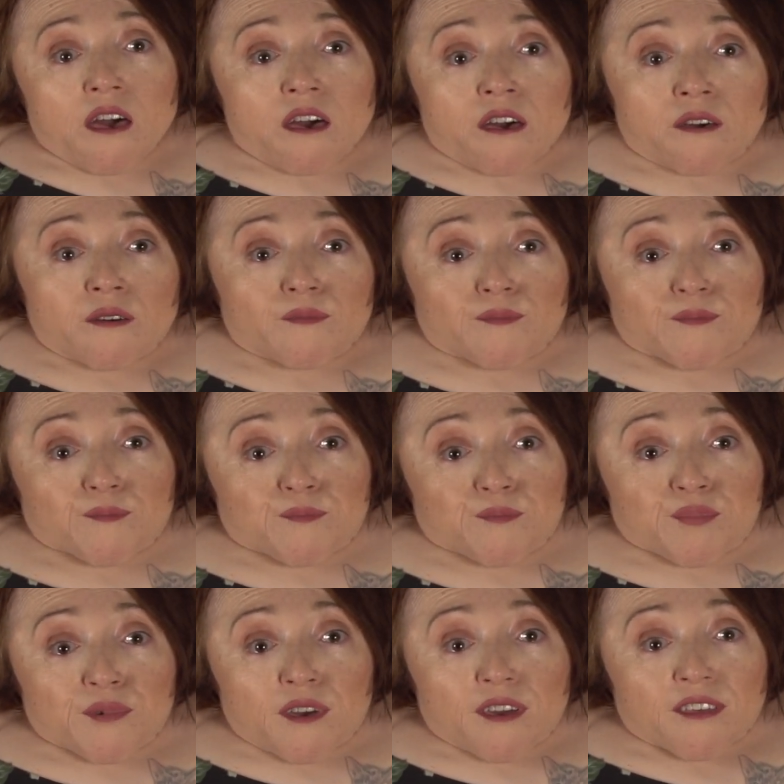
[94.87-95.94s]
um,
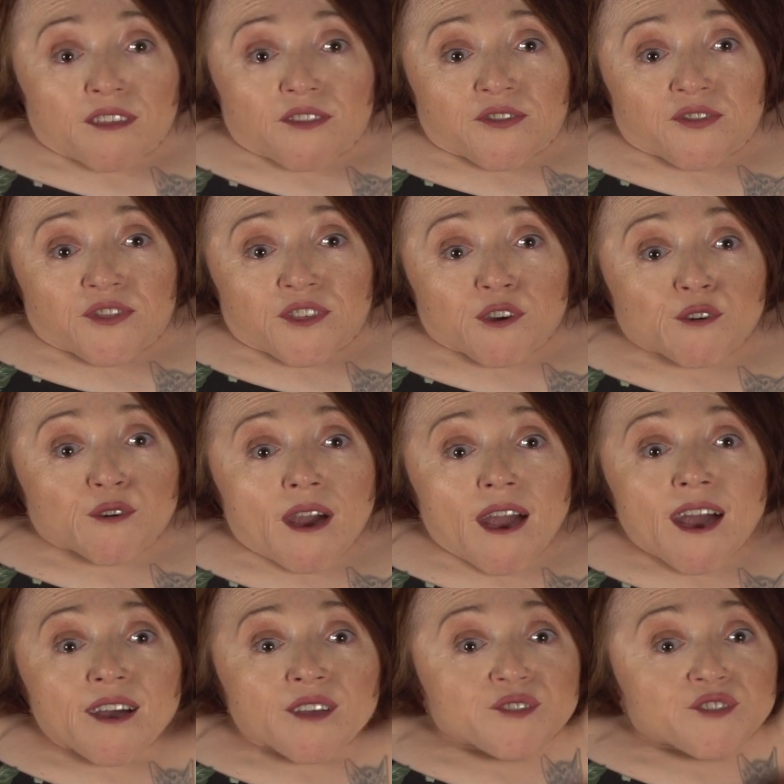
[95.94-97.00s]
but there
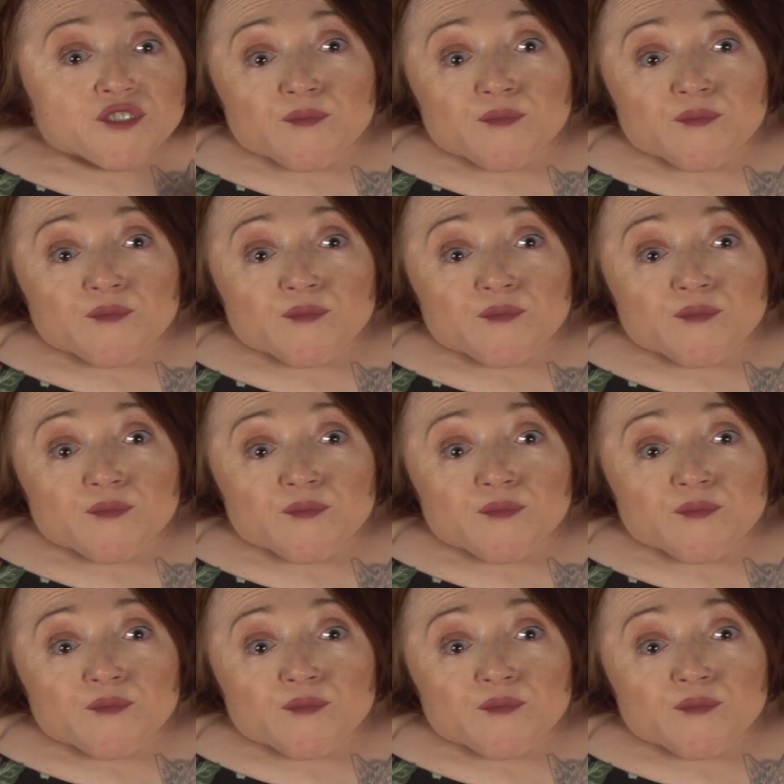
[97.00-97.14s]
has